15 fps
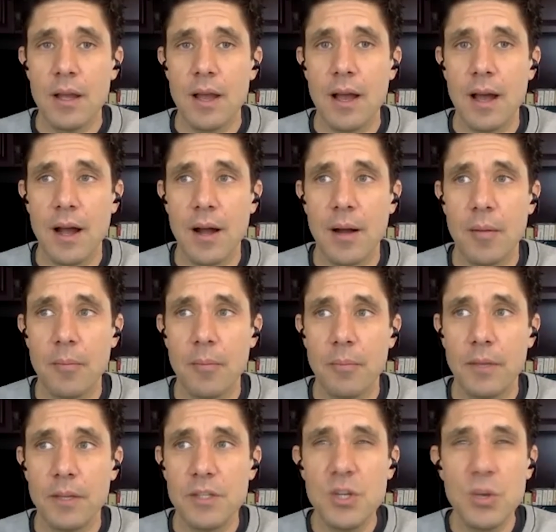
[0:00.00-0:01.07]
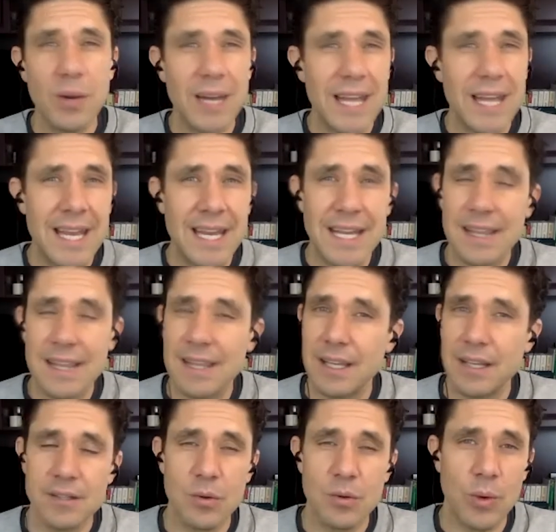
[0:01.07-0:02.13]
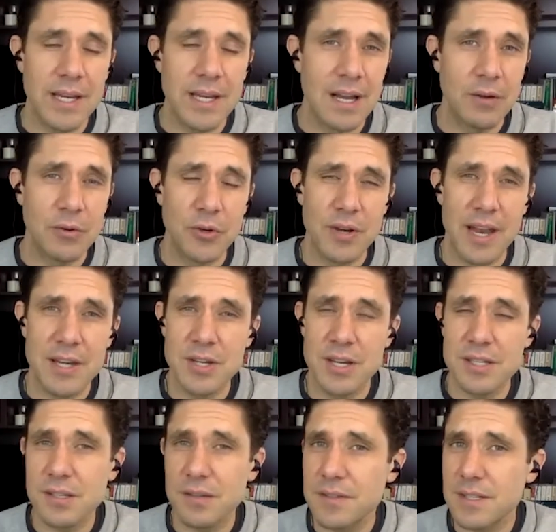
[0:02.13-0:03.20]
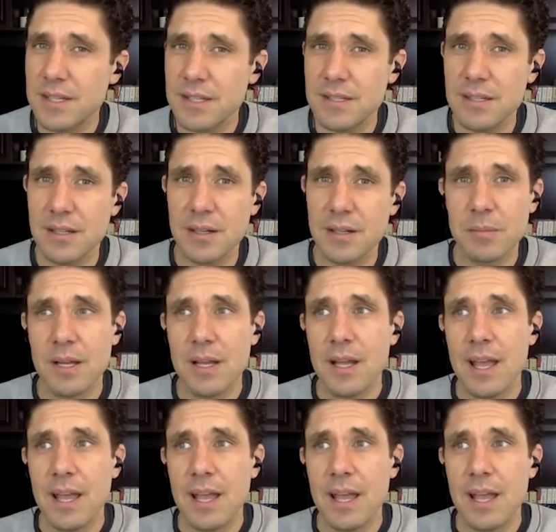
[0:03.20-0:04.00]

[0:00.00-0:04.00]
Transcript: Um, because you don't want anything to weigh down your digestive system.